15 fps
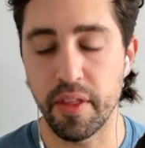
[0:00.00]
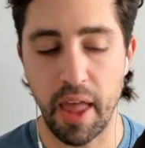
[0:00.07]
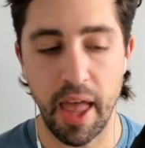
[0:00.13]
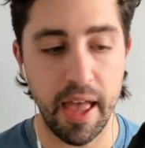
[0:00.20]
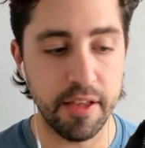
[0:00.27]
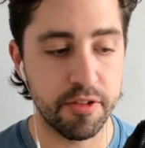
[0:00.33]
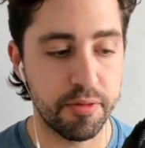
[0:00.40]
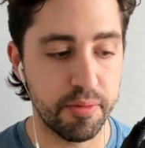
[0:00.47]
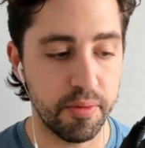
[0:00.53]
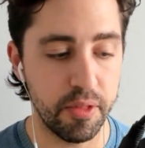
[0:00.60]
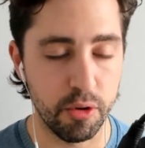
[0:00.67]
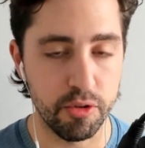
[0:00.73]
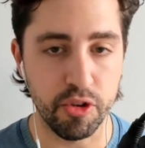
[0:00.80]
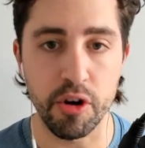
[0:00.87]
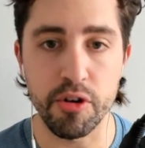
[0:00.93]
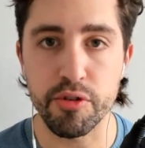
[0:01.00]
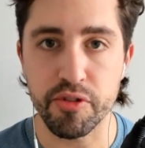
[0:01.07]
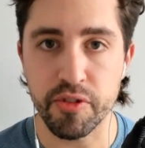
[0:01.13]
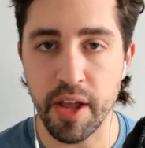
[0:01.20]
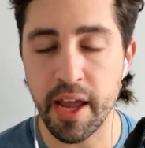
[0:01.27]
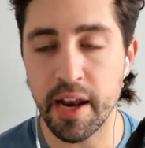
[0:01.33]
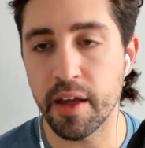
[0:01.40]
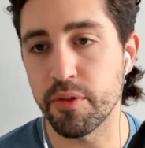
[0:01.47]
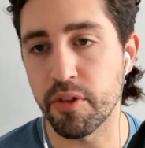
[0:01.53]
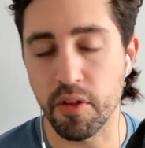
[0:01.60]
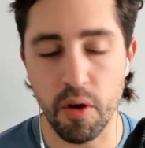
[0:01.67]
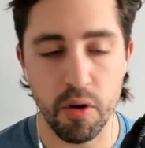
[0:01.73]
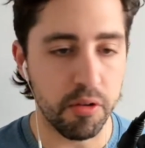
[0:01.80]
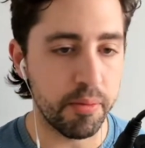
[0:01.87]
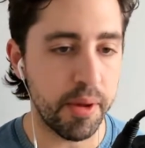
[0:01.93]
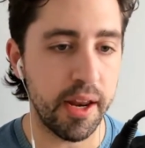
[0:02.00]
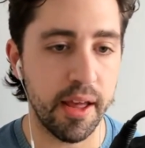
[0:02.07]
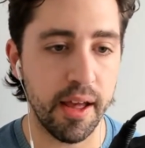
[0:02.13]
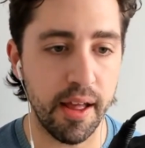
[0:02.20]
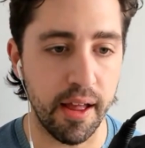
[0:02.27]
there's an understanding with the local media